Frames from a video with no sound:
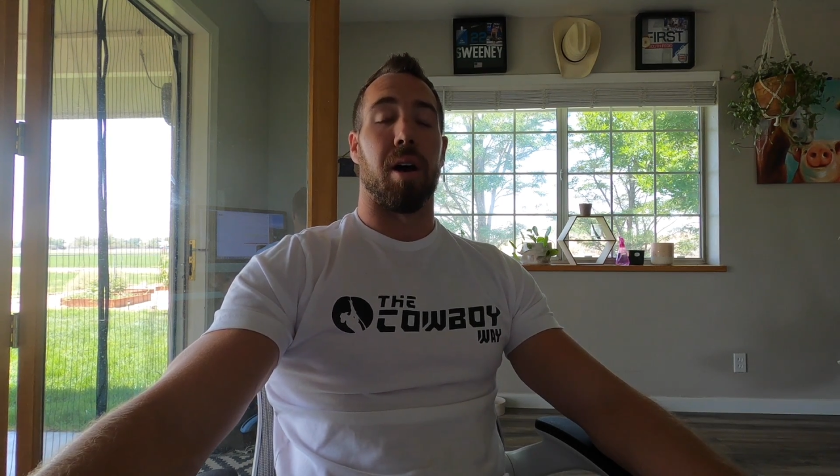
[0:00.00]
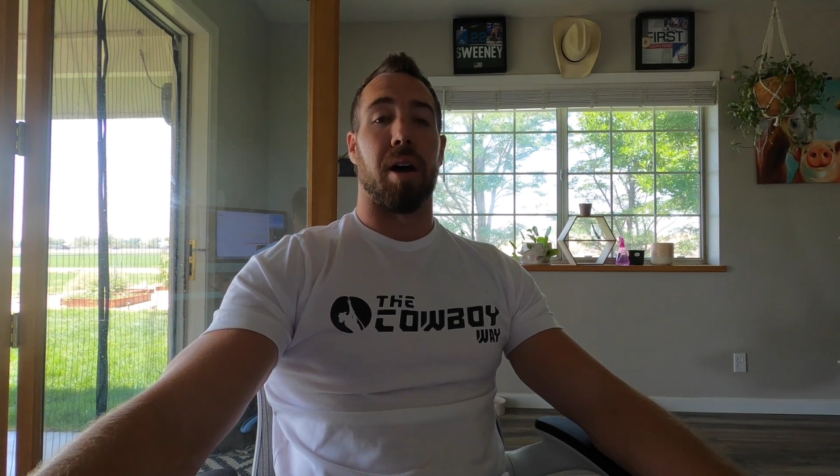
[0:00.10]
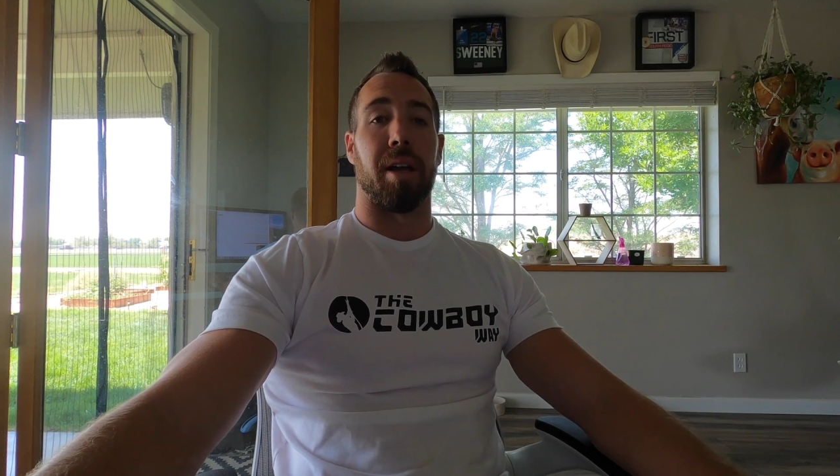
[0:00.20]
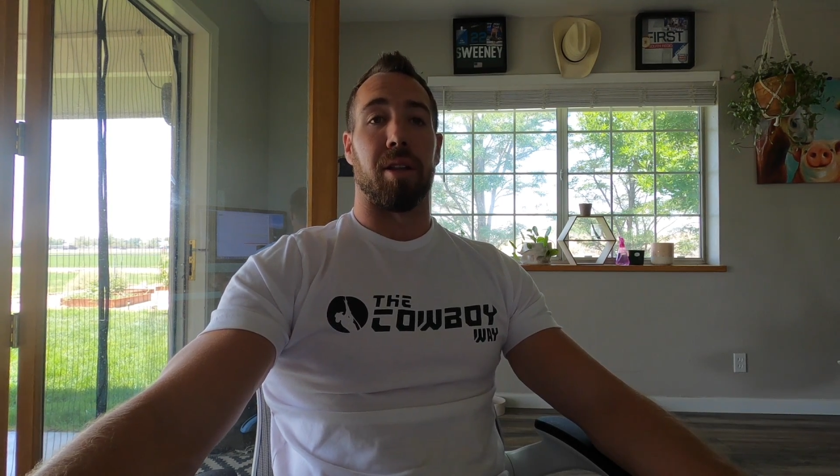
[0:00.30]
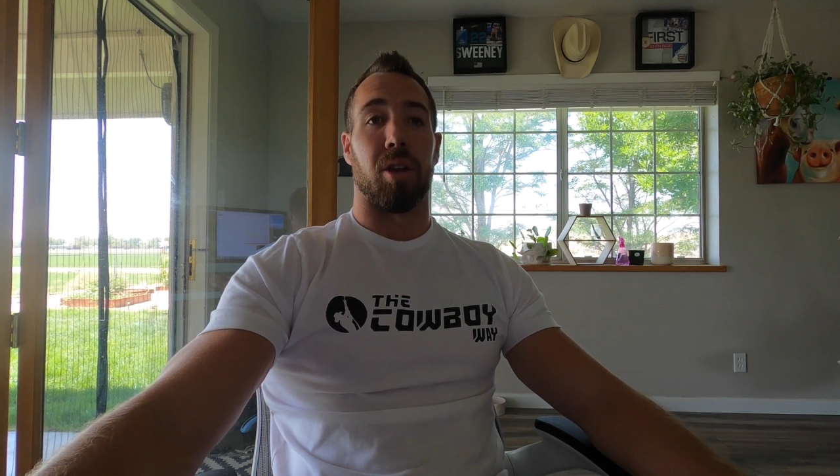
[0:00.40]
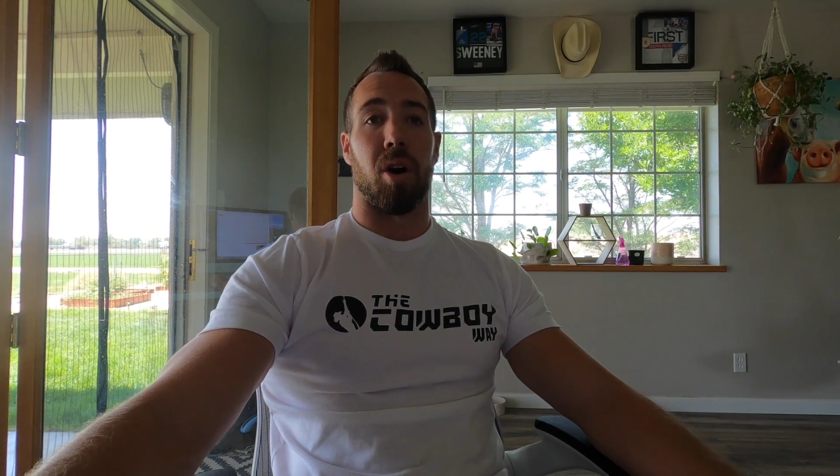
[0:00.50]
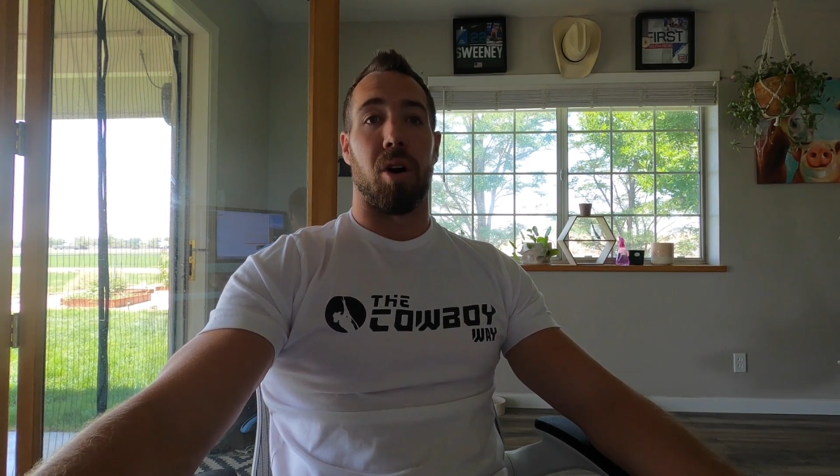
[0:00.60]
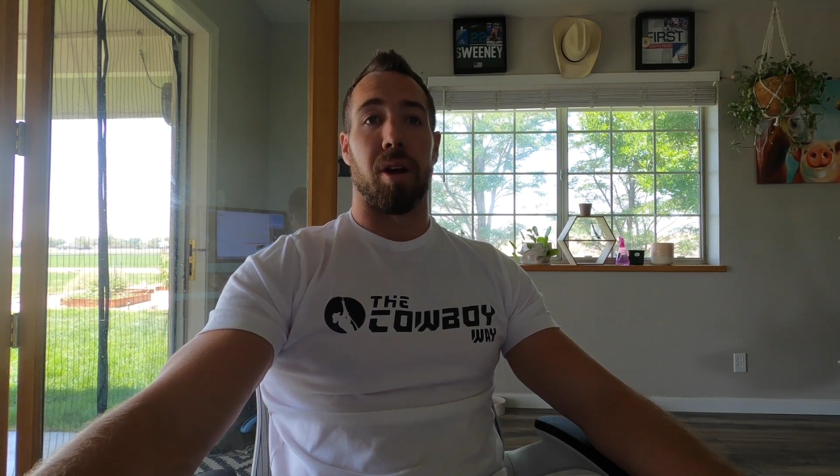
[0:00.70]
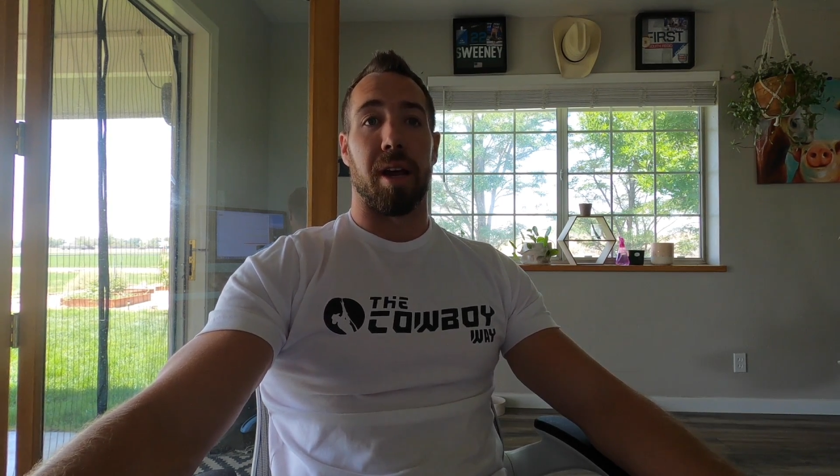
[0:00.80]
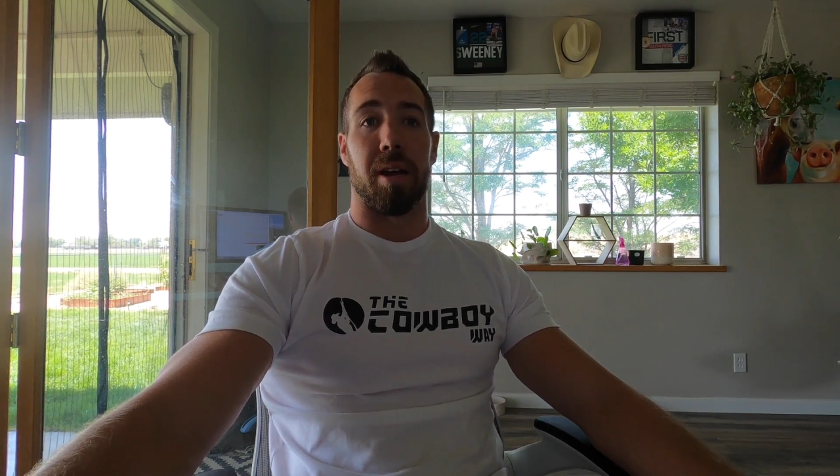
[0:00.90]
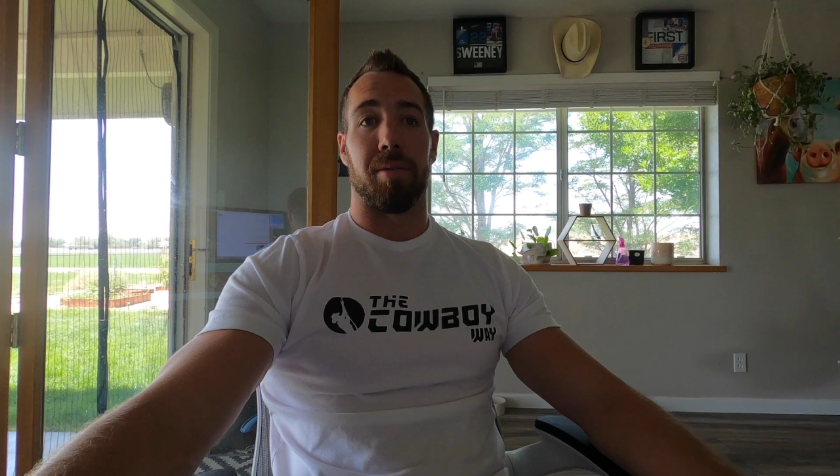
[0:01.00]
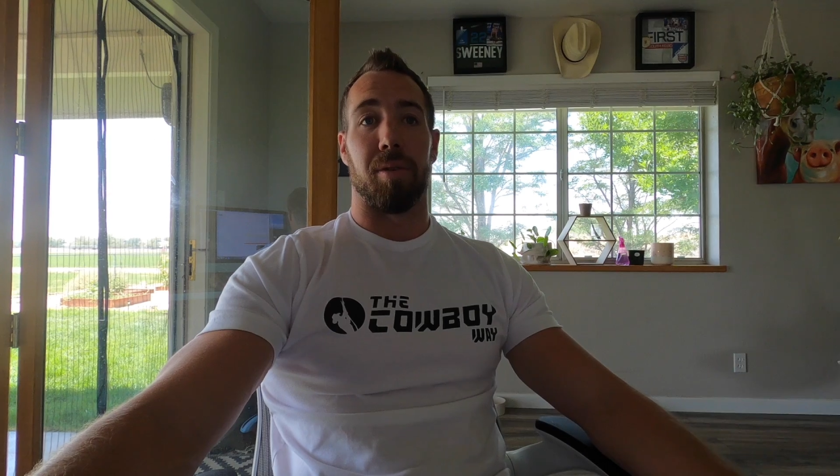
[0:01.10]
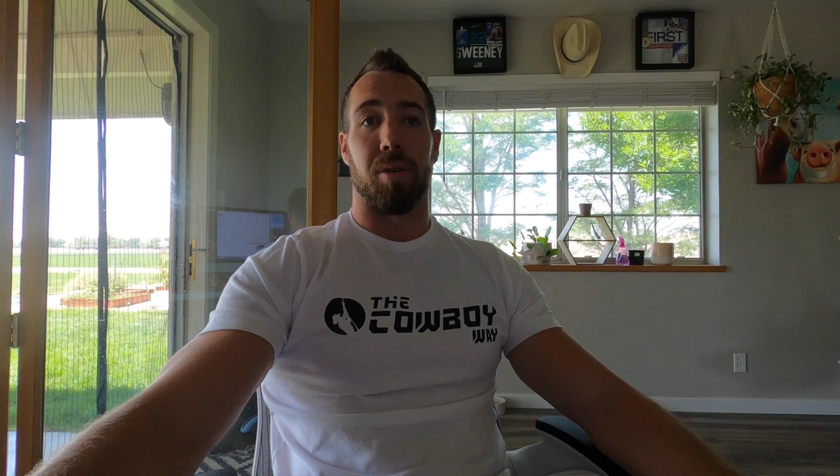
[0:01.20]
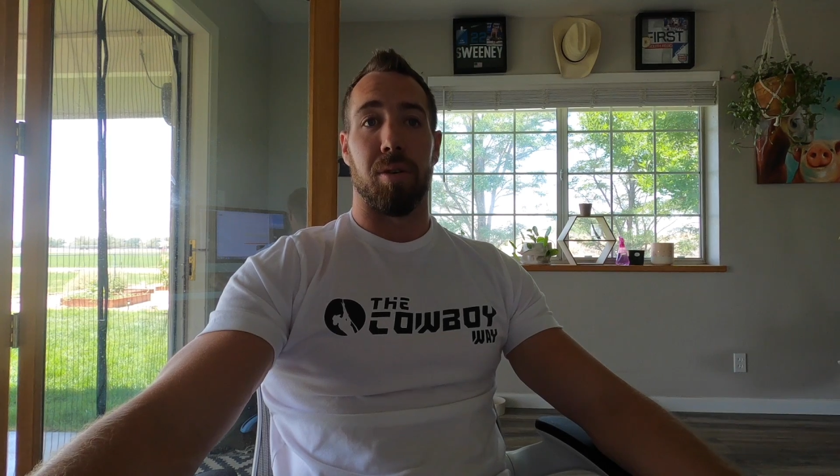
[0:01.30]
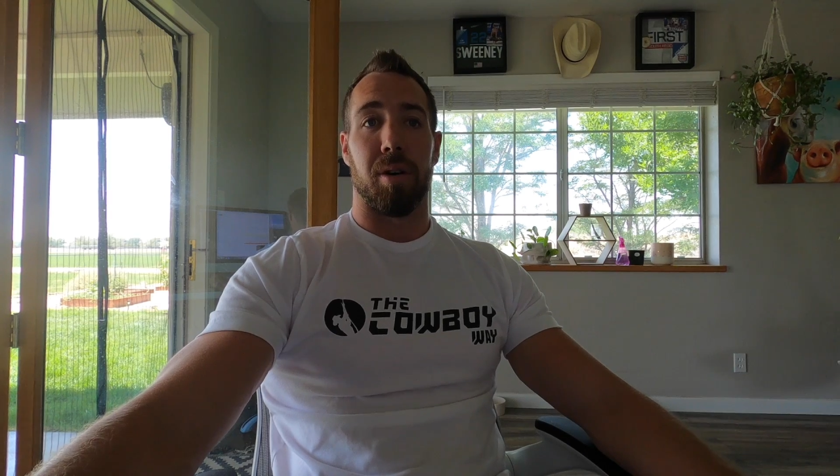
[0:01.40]
a long
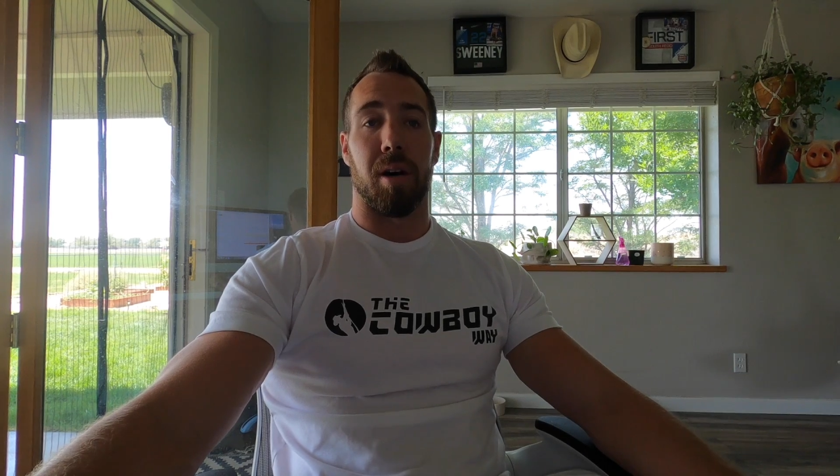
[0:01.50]
interval,